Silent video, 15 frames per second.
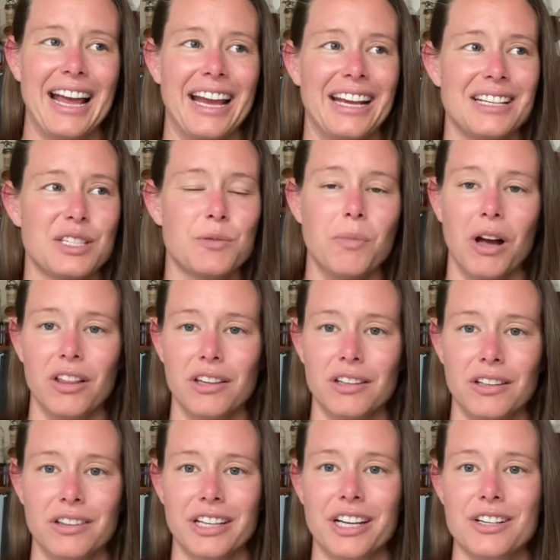a small
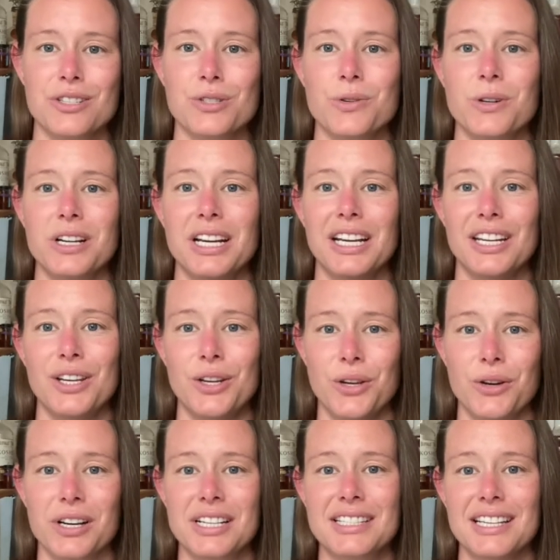little liquor store in New
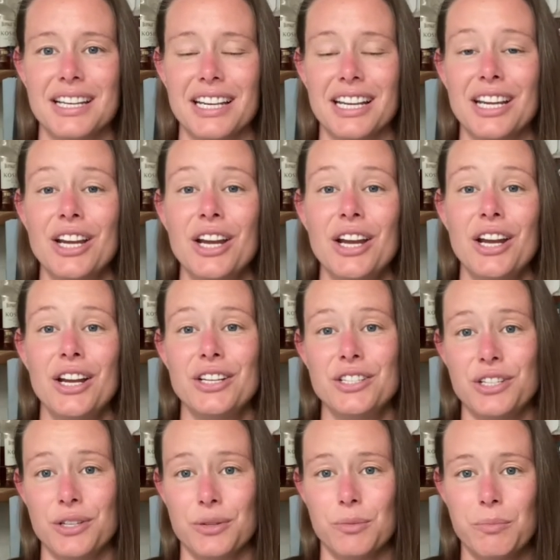York City
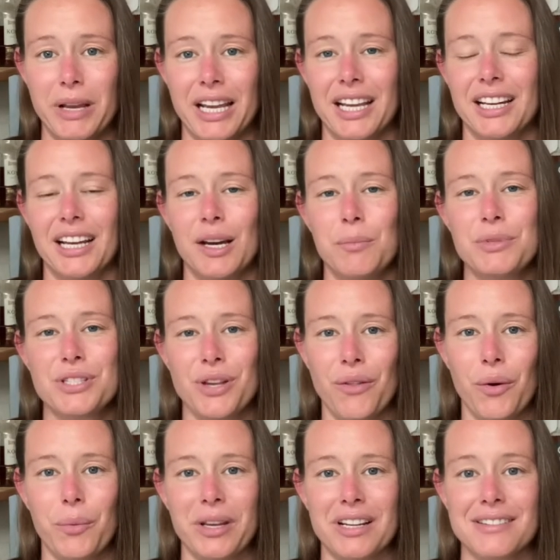to pick it up so
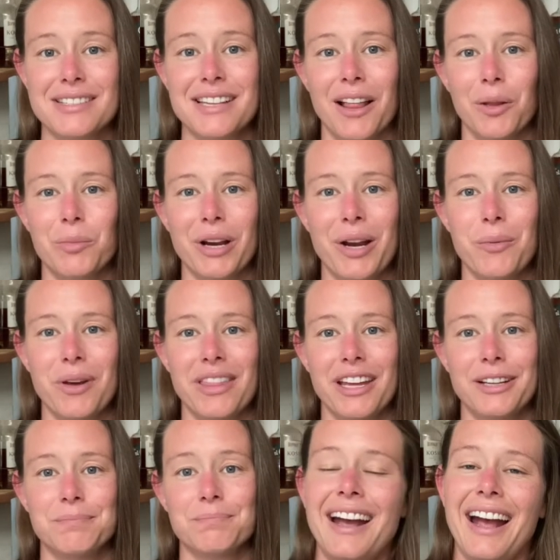that we could celebrate with
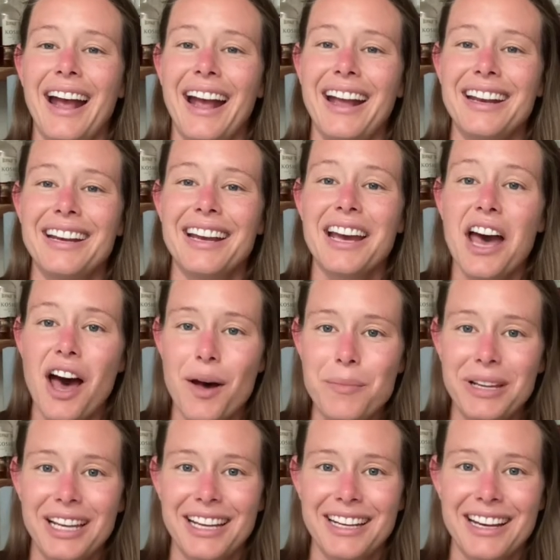it. And
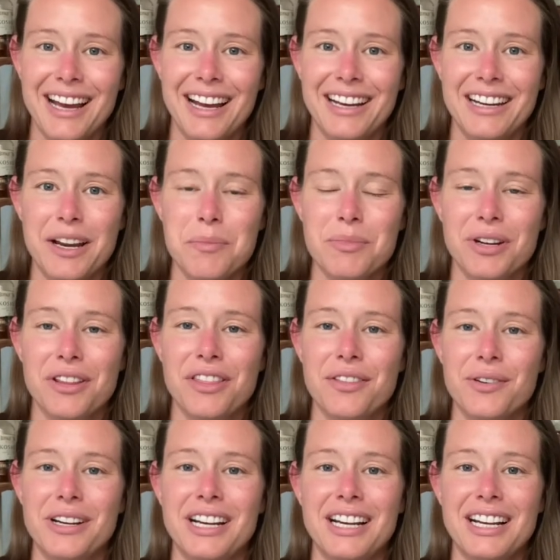coming in at number
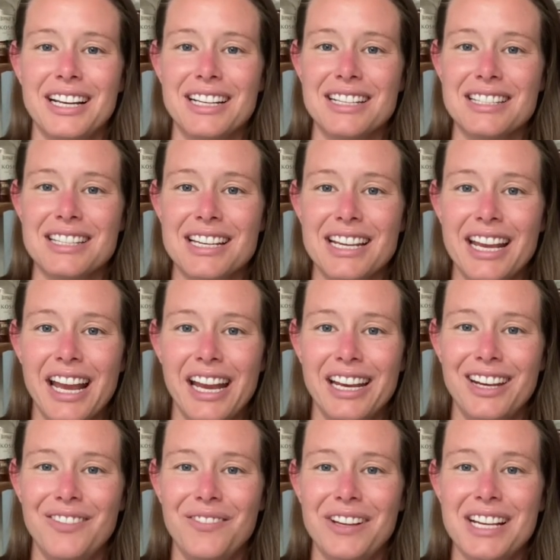three is
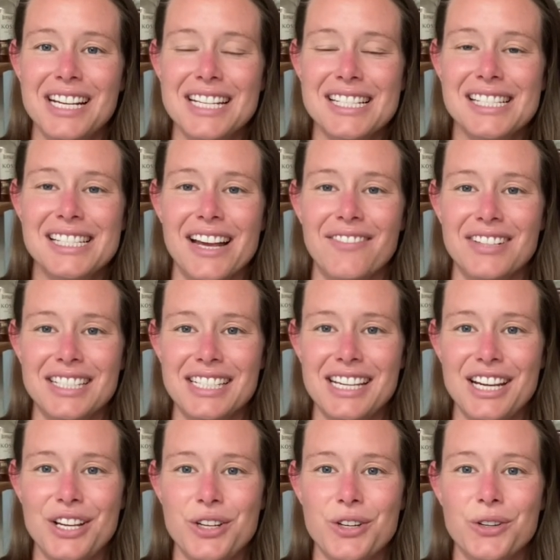Kinnonvie
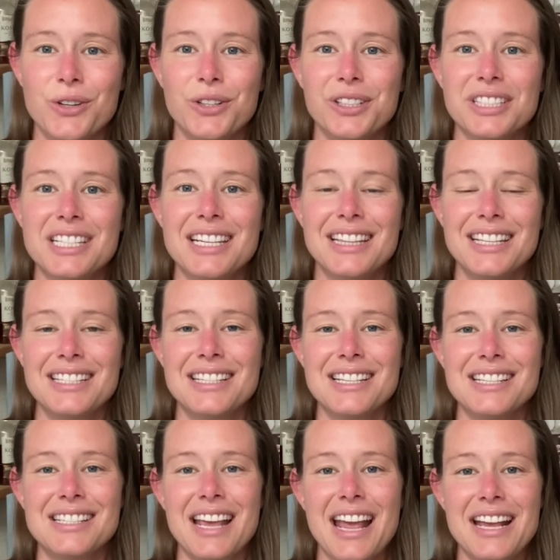17-year-old. This
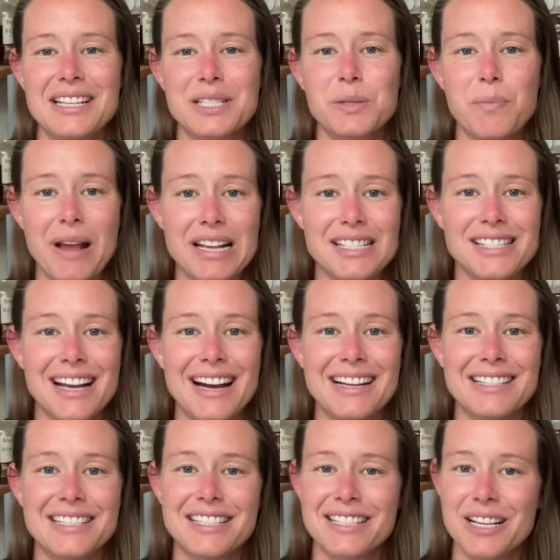is a Speyside
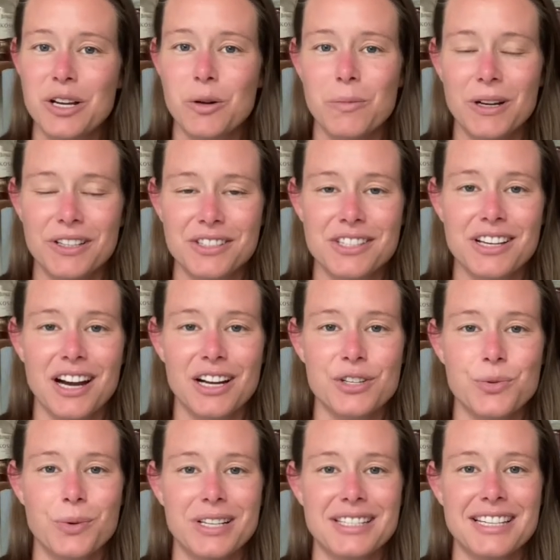single malt scotch
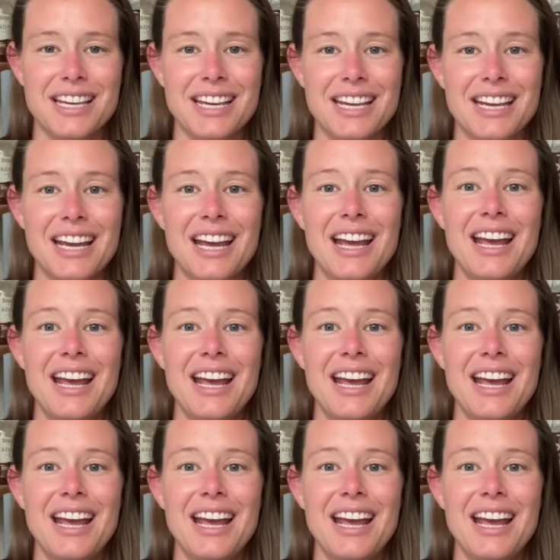whiskey,